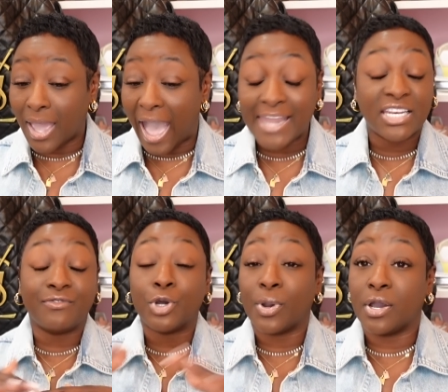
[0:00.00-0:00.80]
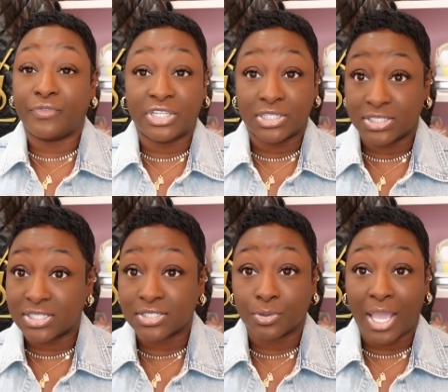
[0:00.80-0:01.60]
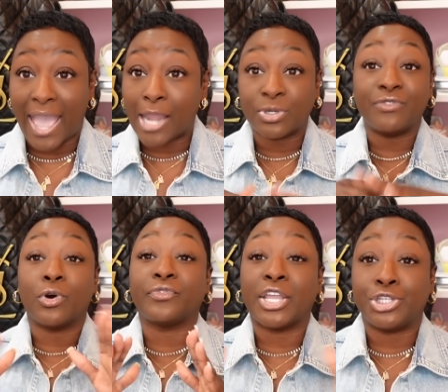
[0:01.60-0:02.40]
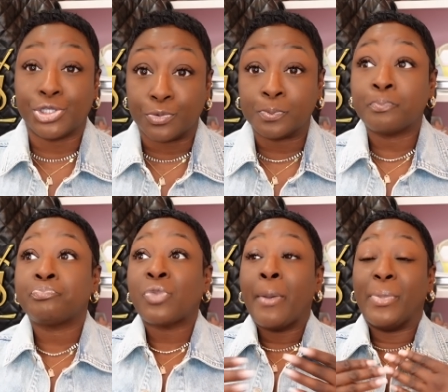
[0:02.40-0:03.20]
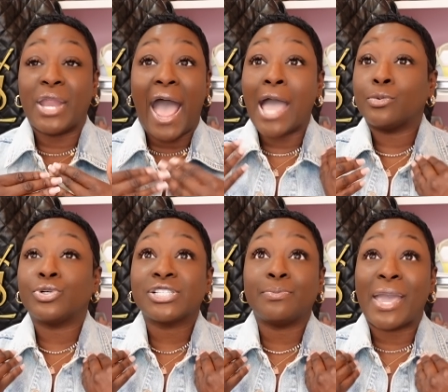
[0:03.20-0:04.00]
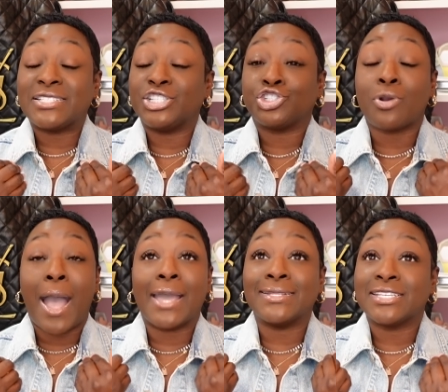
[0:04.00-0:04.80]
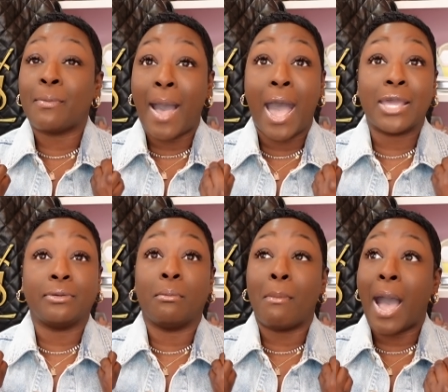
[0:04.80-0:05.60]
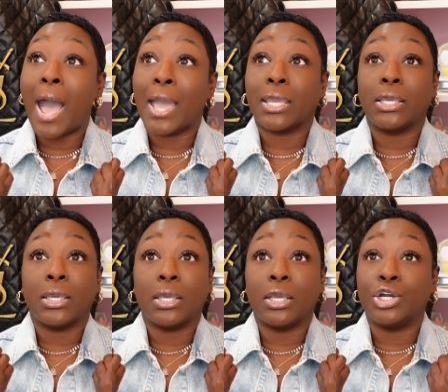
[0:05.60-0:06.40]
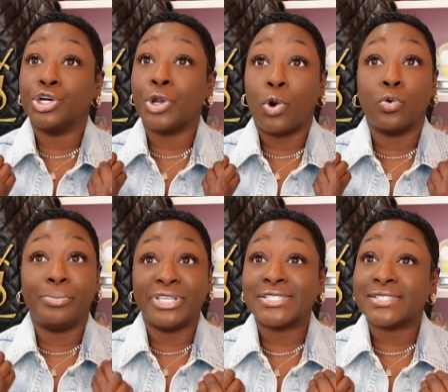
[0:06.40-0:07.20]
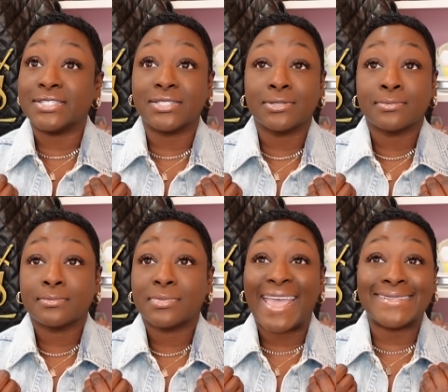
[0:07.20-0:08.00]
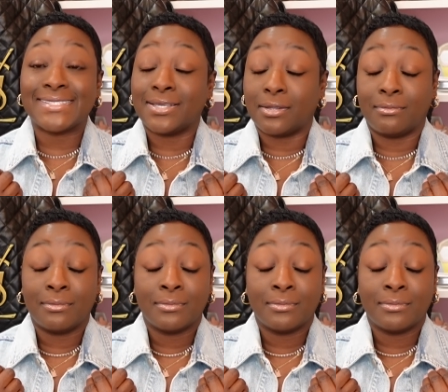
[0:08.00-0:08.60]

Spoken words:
I didn't even know LV does this, okay? I don't even know if they do. But I was basically trying to mind my good old business. That's it.